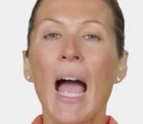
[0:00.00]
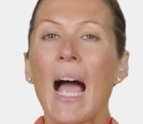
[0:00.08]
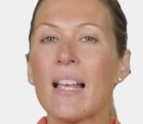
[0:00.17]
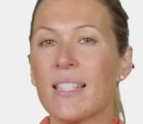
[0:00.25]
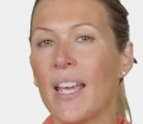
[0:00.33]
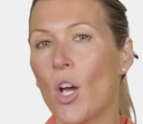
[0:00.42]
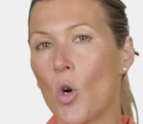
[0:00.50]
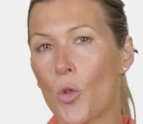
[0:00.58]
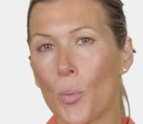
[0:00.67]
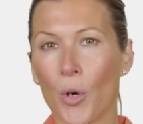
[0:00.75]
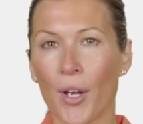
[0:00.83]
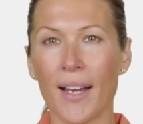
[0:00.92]
As a
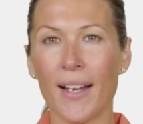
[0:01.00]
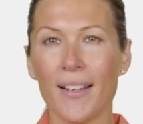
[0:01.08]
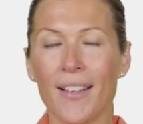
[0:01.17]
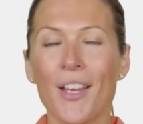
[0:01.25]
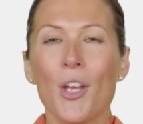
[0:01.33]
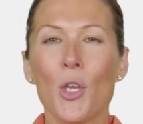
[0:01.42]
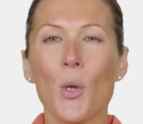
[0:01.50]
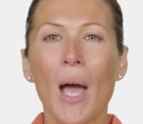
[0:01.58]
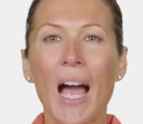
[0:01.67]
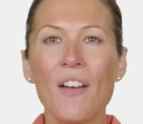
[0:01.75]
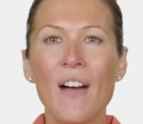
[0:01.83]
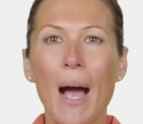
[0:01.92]
health worker, you
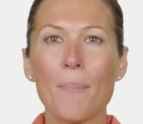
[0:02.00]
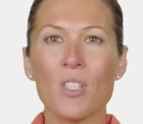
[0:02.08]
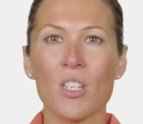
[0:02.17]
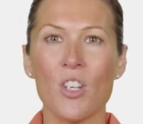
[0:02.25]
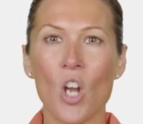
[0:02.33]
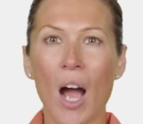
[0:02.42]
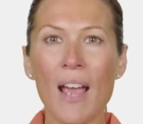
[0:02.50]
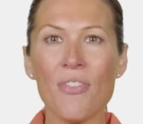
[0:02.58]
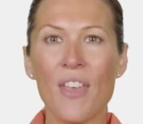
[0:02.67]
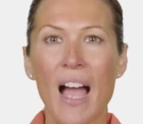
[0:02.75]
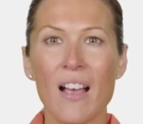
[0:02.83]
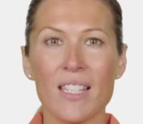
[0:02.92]
have up to
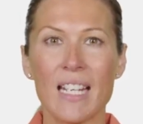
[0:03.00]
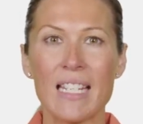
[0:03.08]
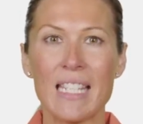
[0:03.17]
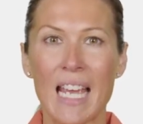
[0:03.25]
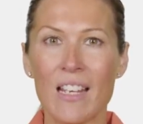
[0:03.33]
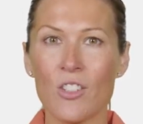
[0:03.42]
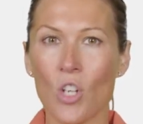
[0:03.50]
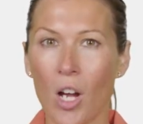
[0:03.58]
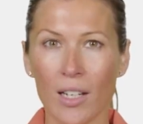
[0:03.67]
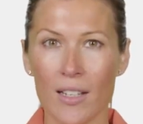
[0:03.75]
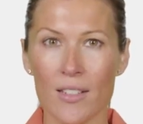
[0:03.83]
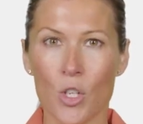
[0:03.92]

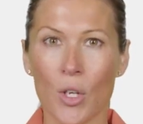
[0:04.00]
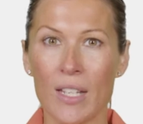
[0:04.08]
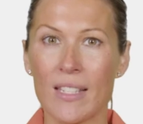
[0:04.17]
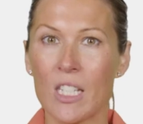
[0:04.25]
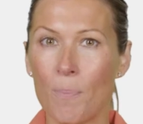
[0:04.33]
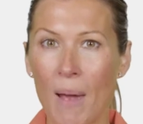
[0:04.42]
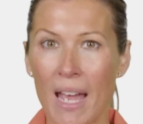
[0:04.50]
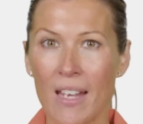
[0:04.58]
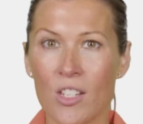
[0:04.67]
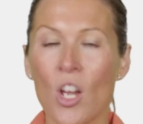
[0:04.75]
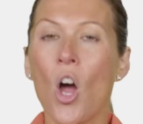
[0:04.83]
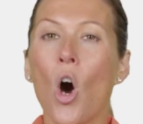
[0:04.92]
$9,010 you can
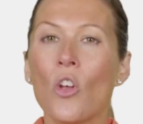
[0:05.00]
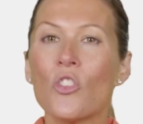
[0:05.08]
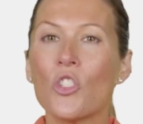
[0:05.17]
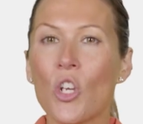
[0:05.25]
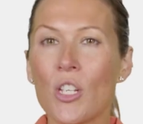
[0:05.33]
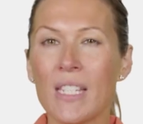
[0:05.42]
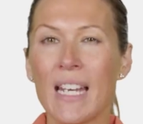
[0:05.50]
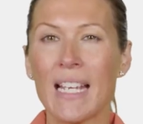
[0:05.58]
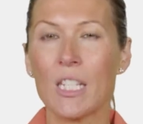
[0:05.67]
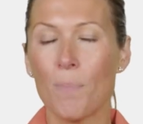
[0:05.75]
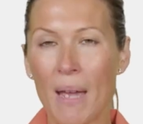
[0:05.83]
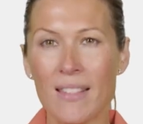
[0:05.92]
spend on certain
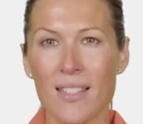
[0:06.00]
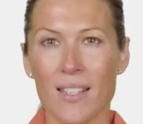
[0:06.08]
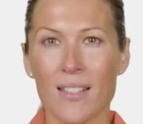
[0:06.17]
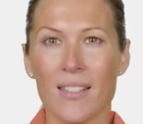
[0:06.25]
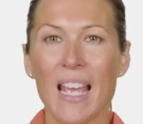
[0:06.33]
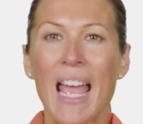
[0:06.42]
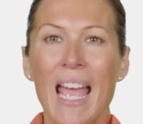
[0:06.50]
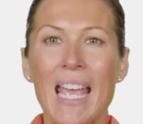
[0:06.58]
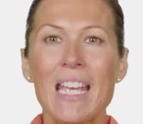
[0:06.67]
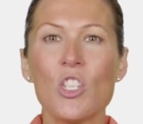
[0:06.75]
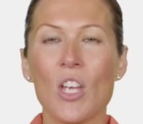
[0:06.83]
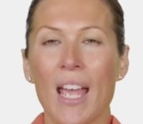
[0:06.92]
expenses
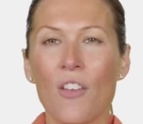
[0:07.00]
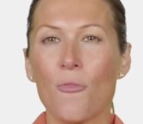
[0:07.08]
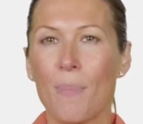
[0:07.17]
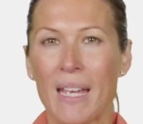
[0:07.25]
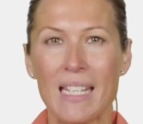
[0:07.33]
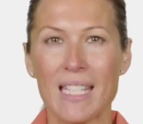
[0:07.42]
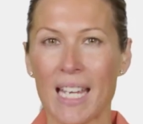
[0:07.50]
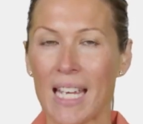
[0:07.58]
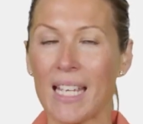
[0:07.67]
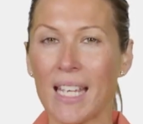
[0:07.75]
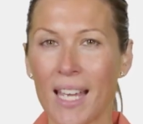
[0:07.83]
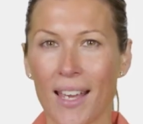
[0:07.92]
each FBT
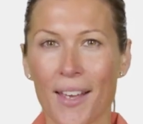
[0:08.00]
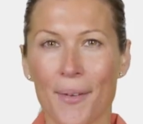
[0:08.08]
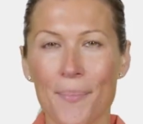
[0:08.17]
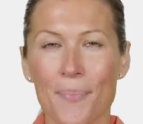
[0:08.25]
year.